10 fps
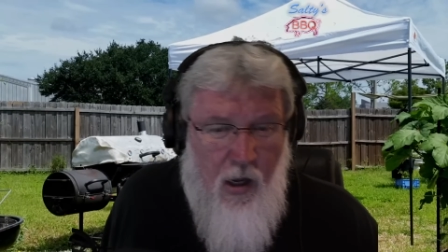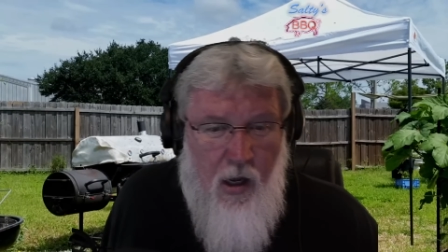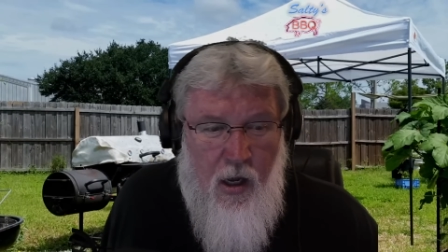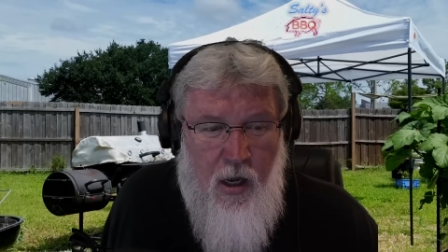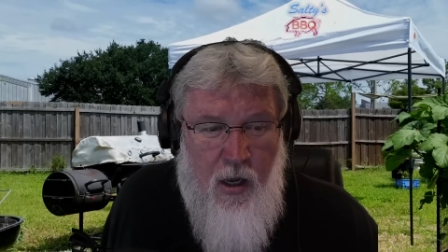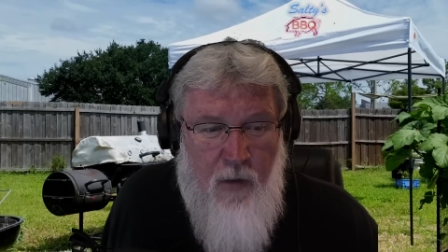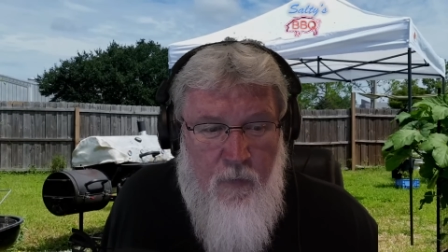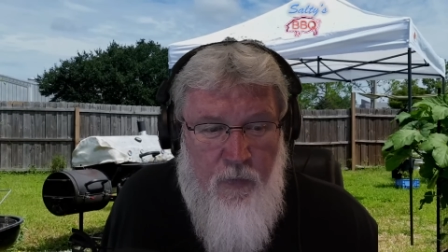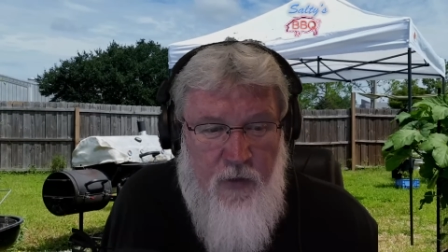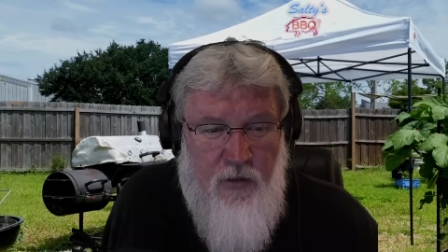
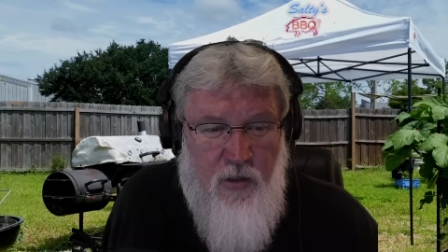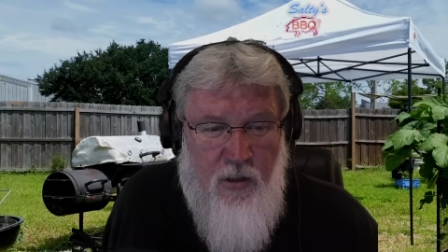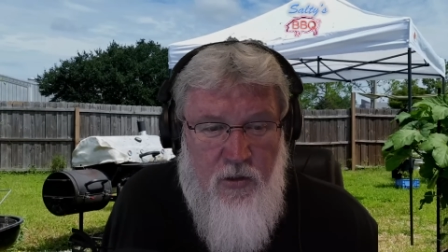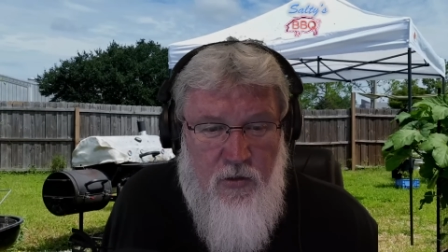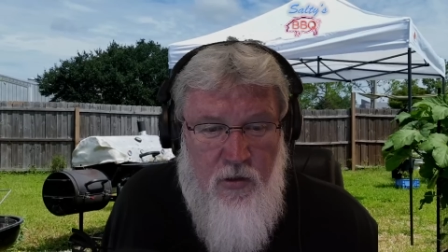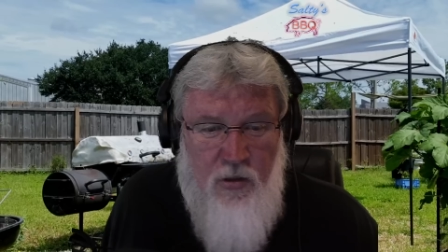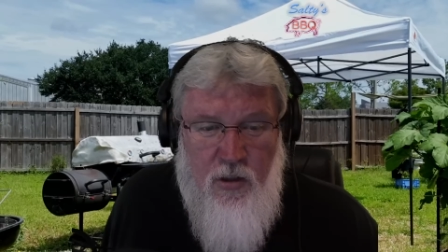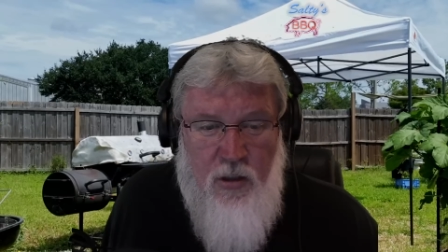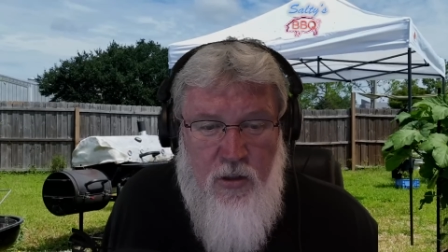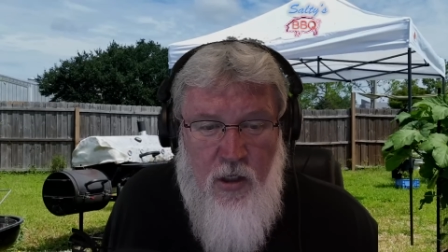um this gets this
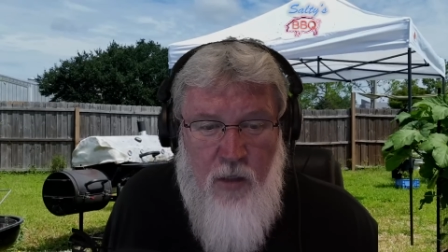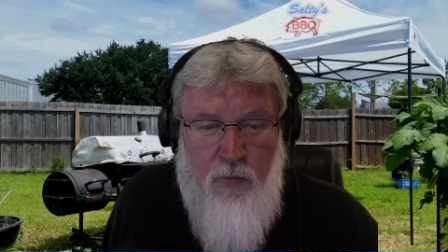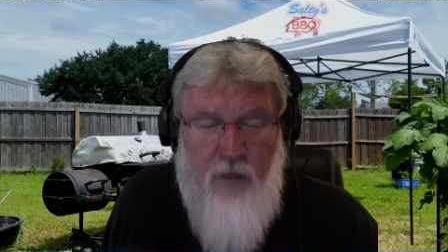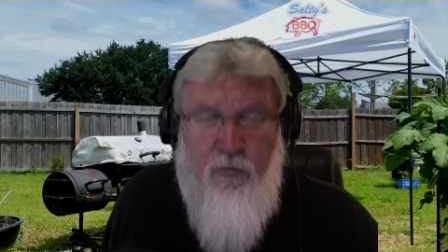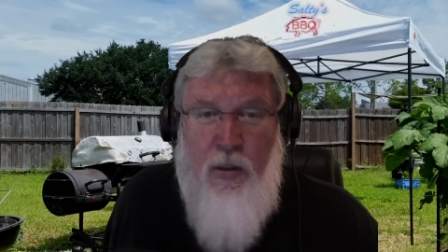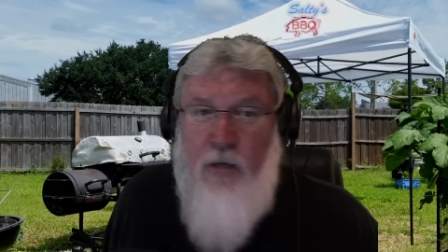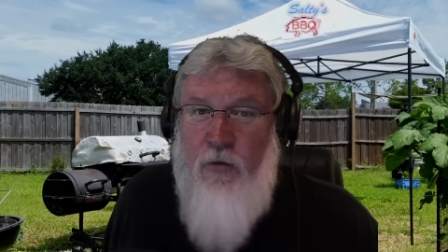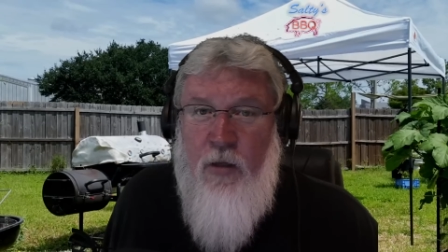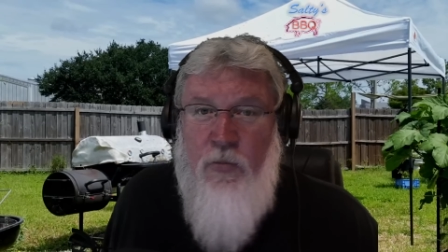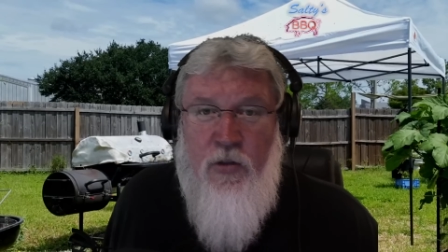gets uh, beef plate
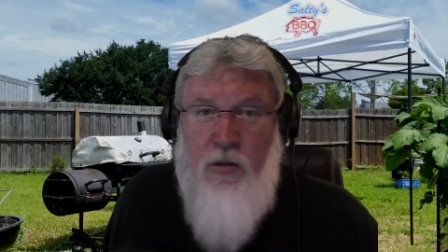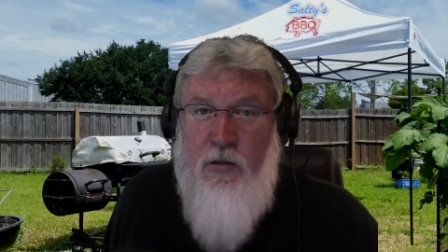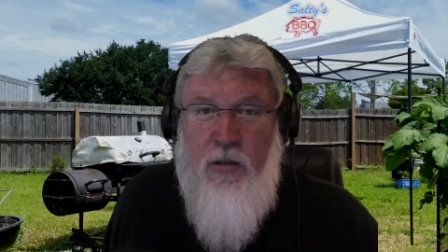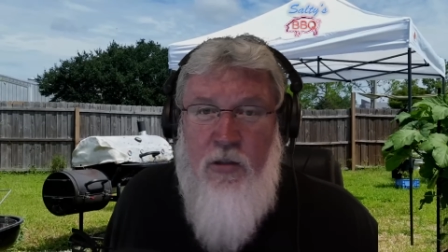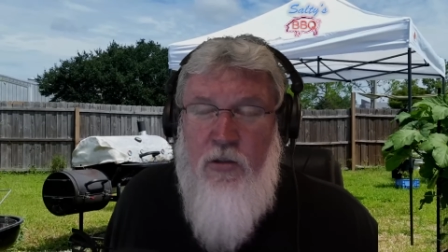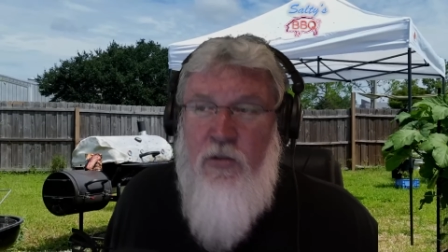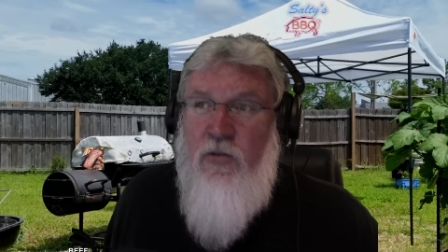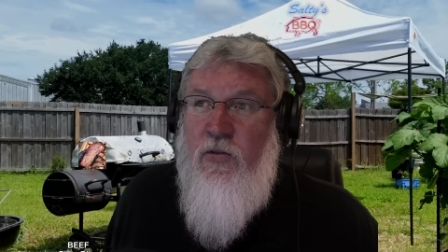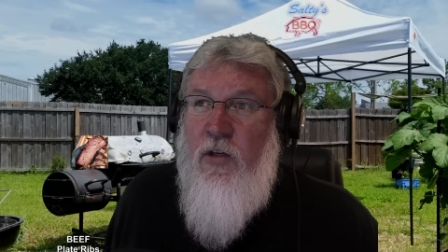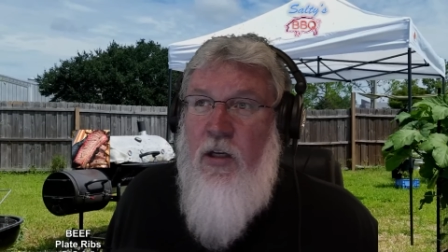ribs. This
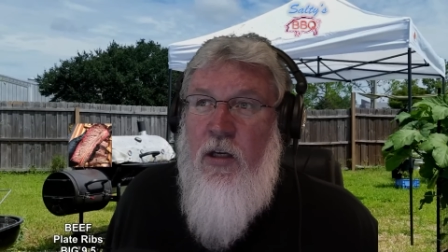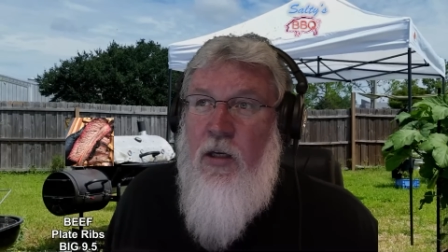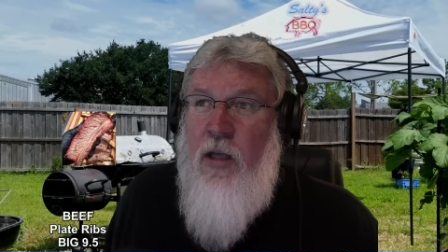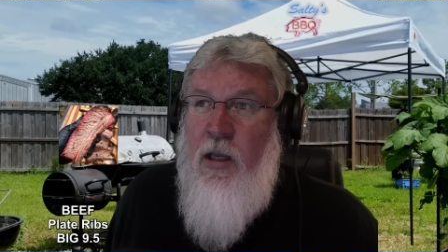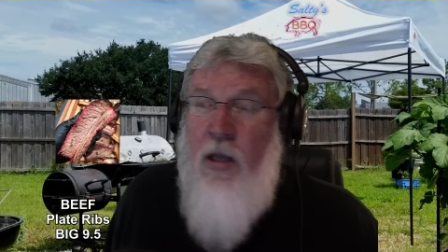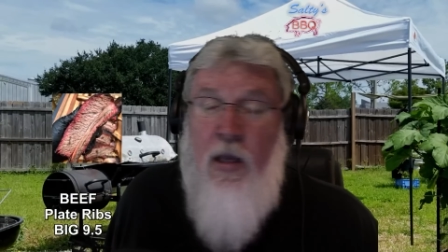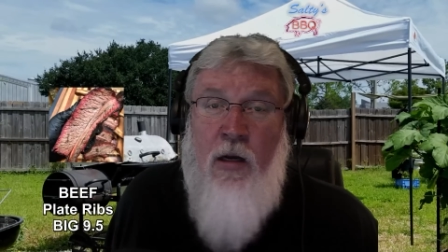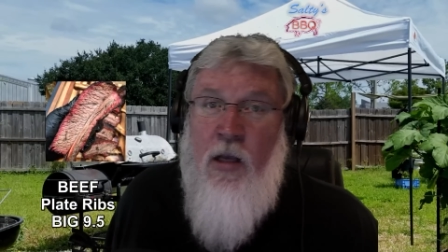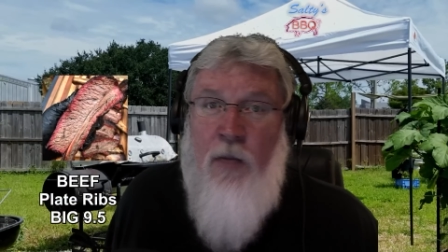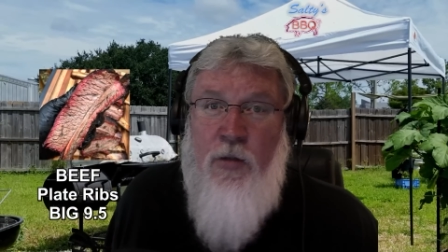is uh, and,
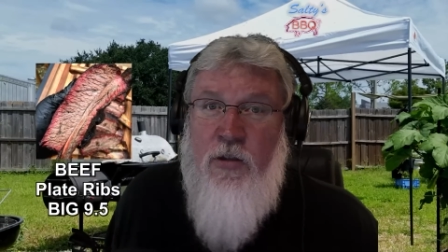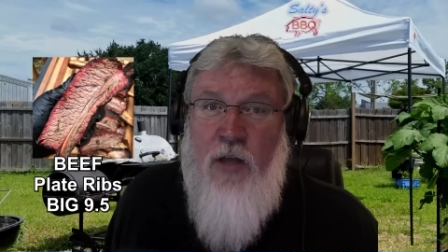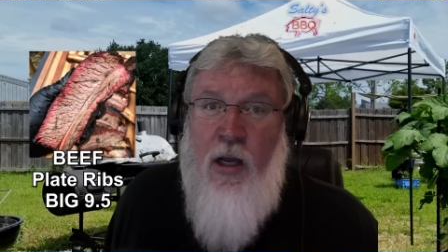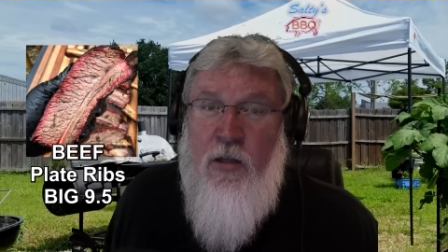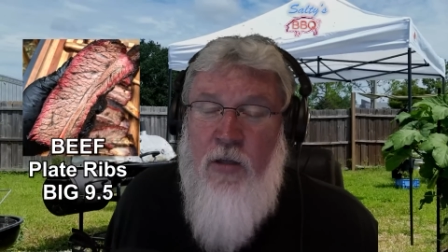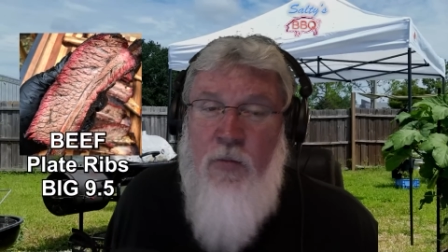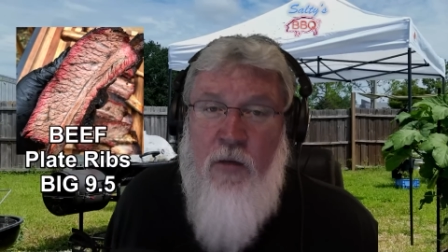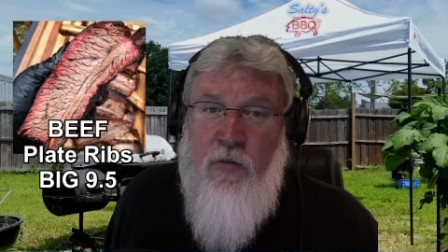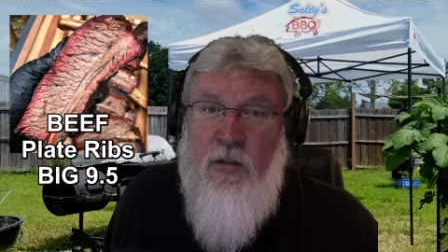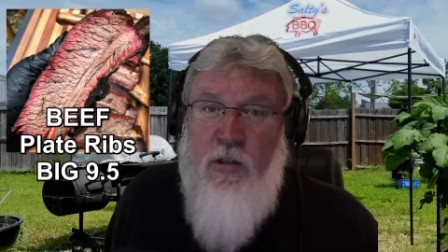and a couple of sides. I'm
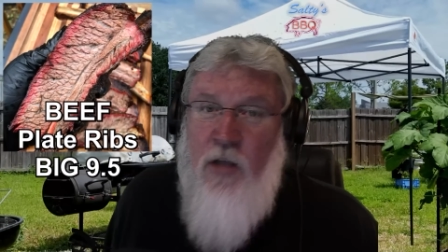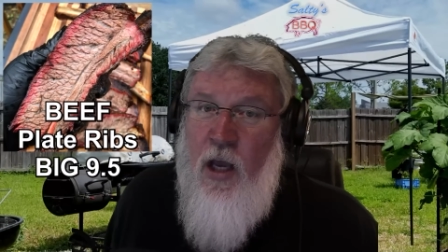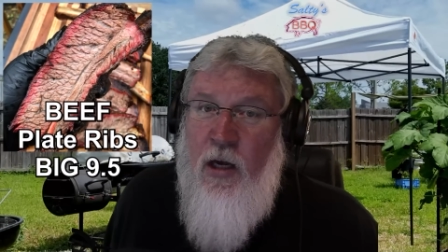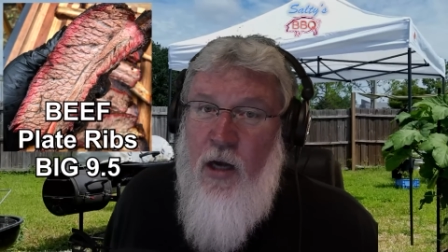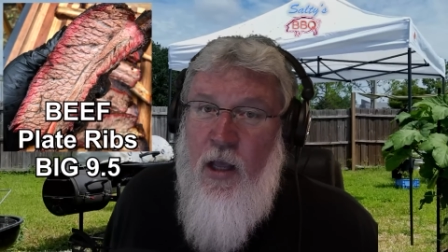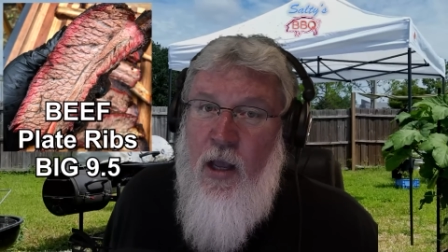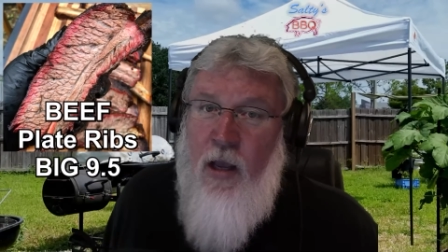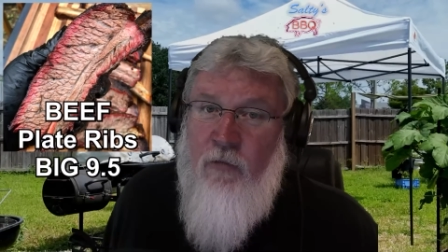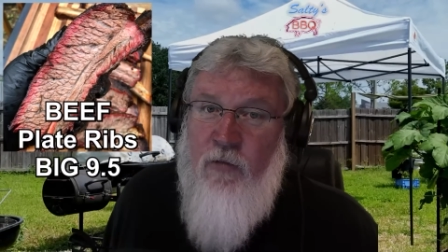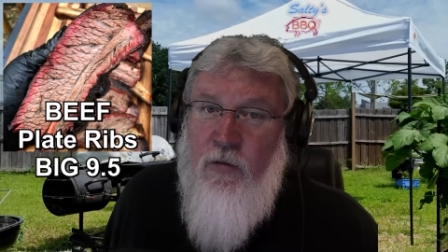giving this a nine and a
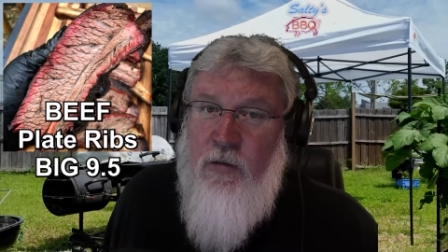half.